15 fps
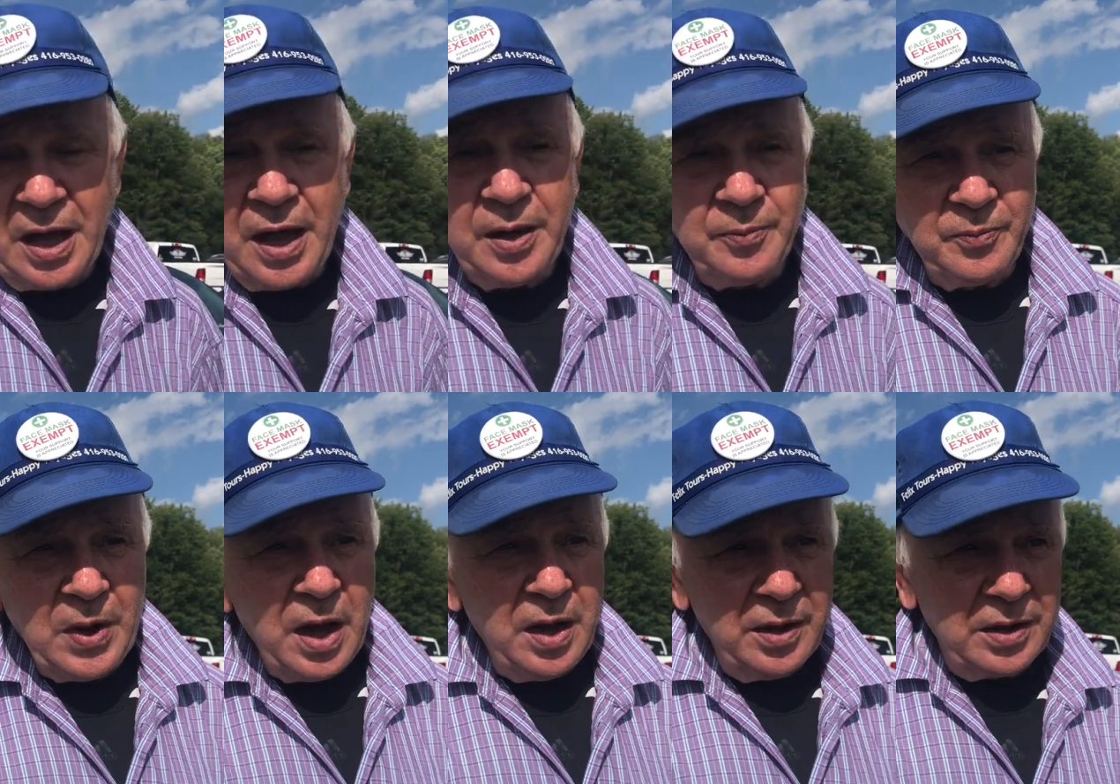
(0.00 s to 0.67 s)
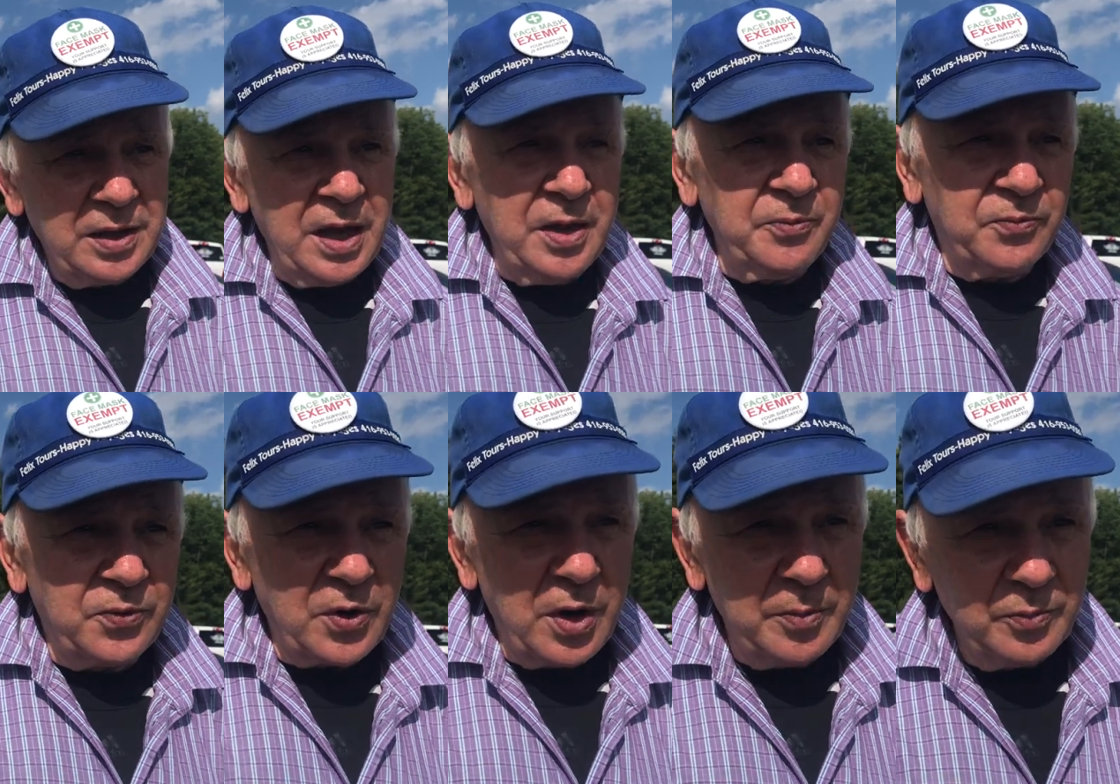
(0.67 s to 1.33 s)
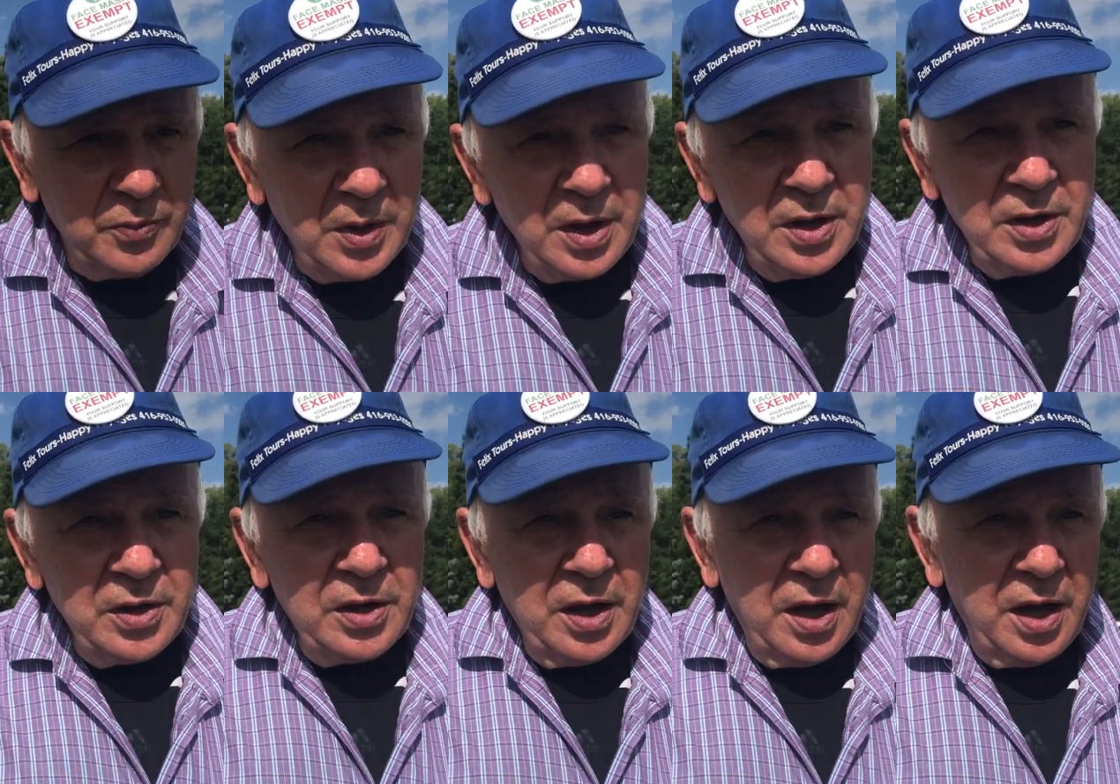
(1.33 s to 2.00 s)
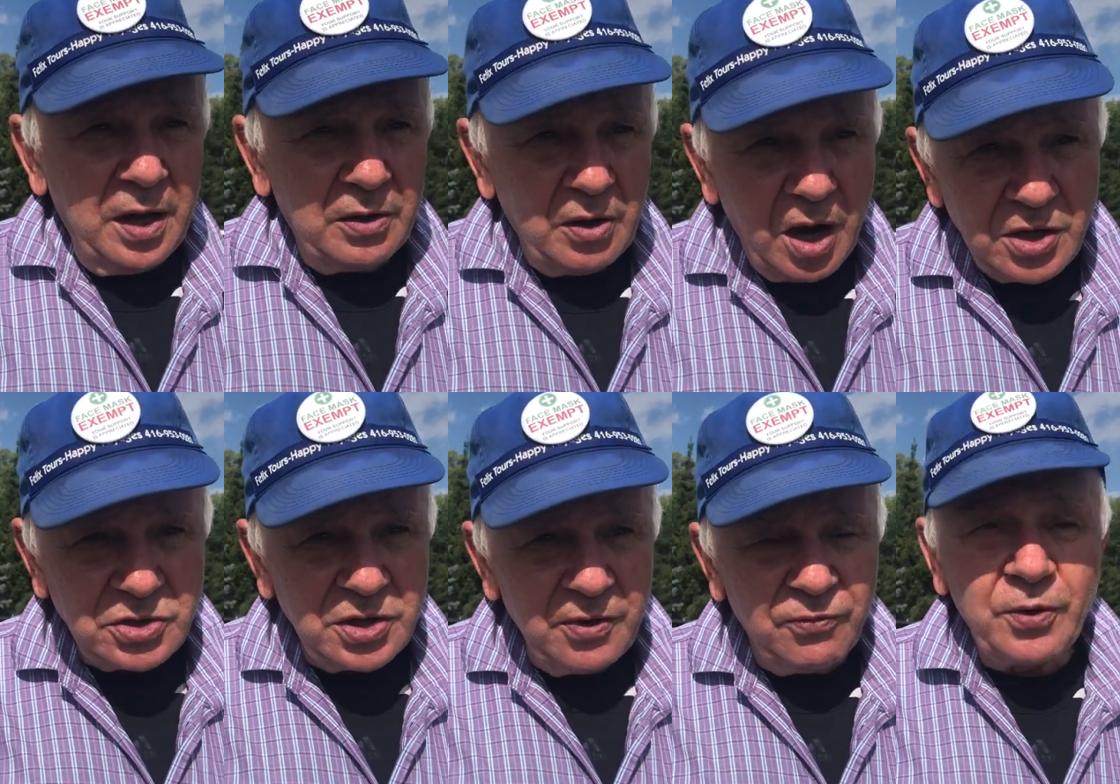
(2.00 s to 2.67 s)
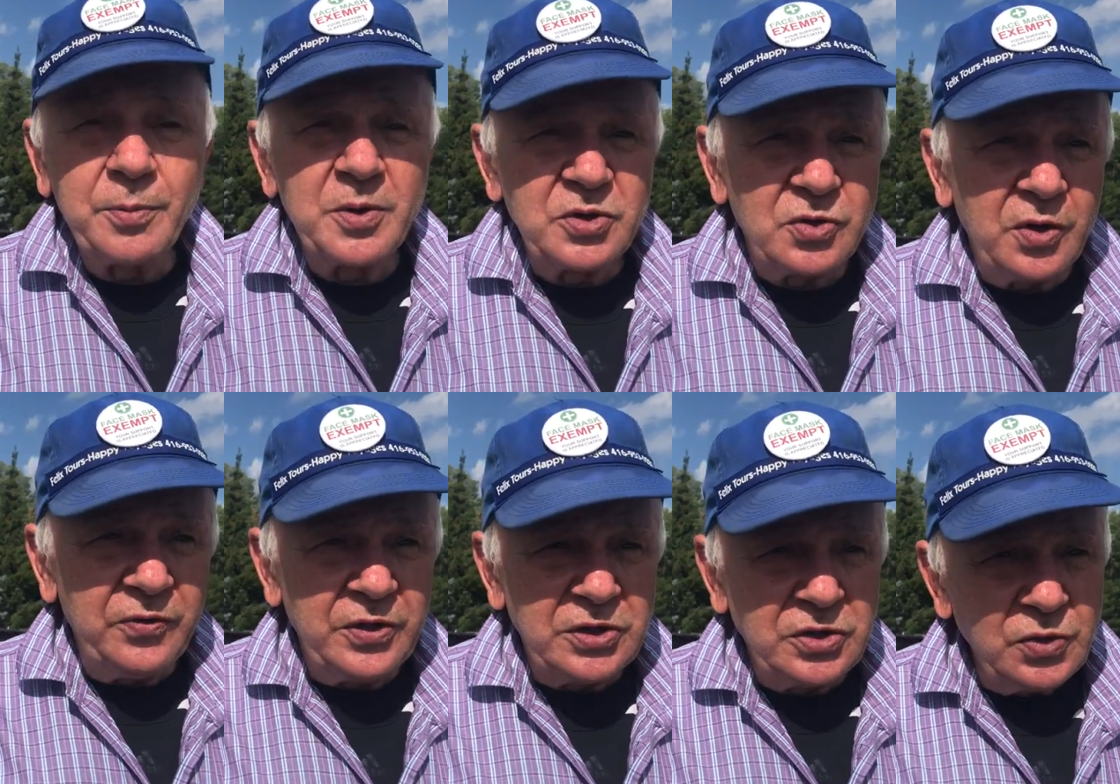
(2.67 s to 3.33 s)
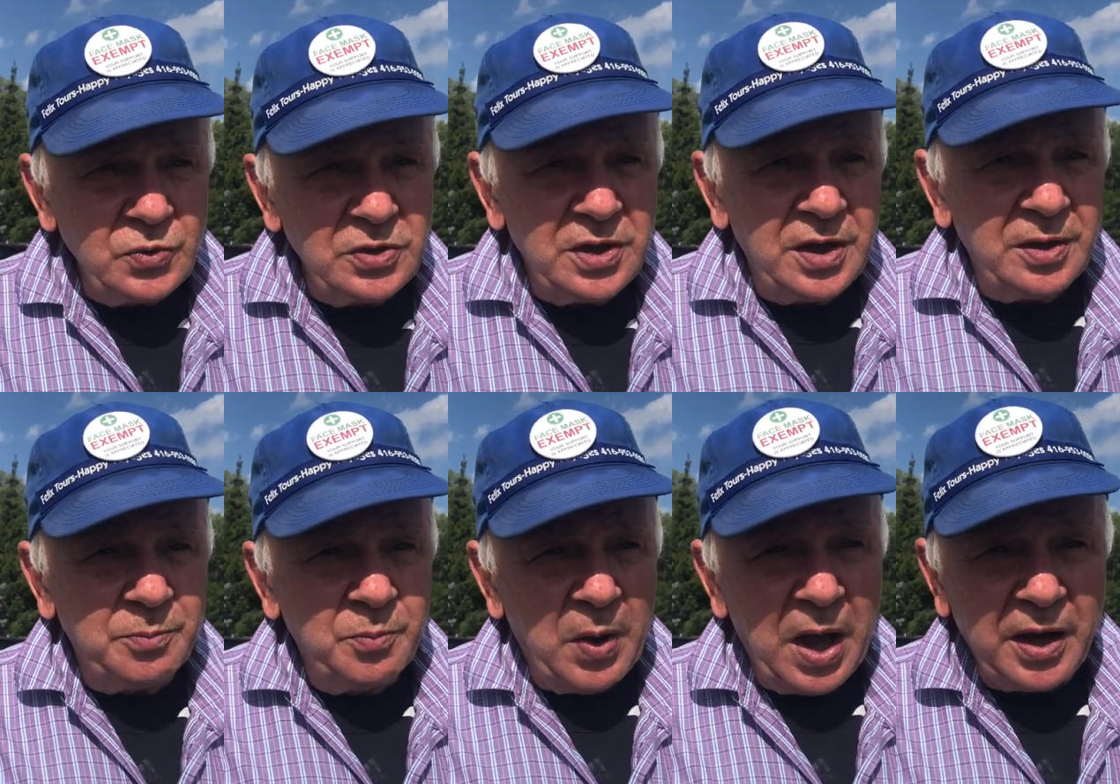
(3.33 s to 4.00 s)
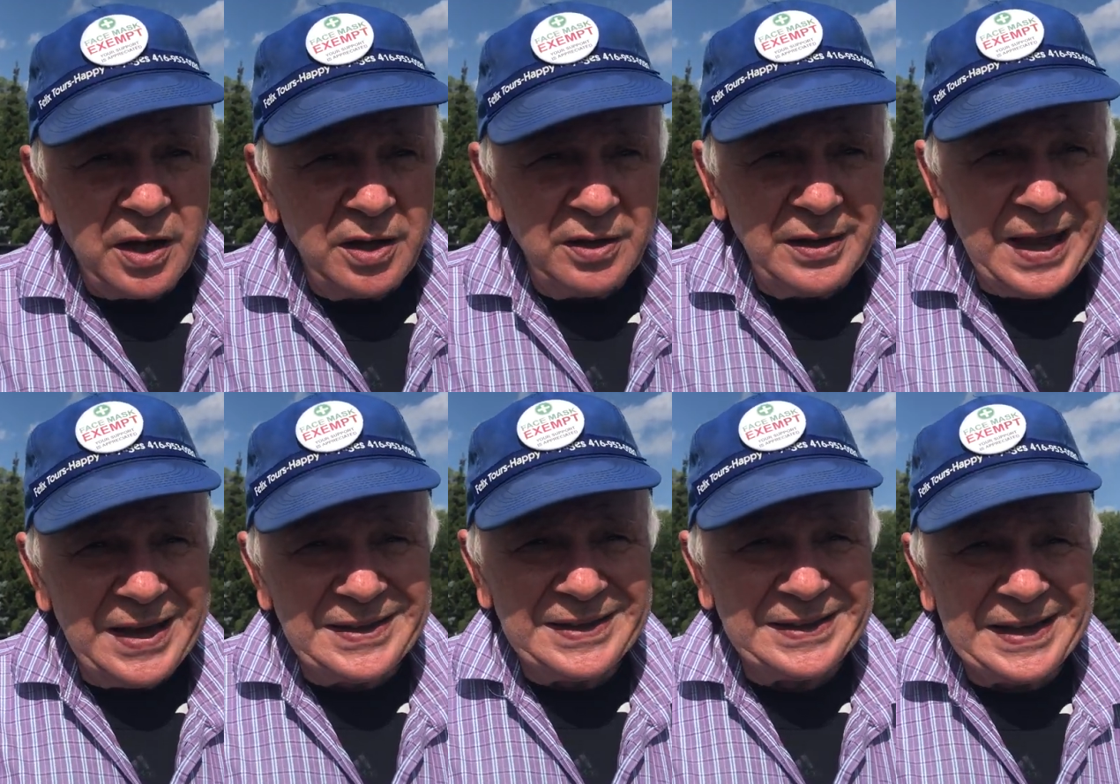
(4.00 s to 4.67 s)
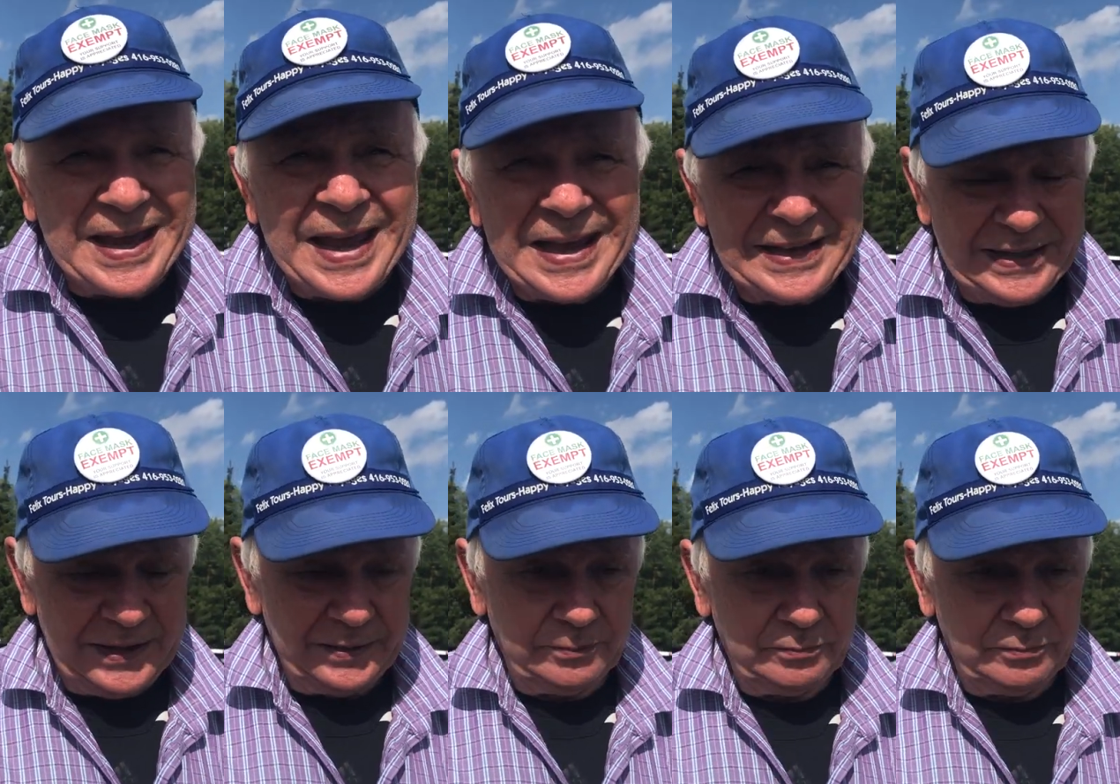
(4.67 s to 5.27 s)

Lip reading: I came from Russia, from the Soviet Union, back in 1980.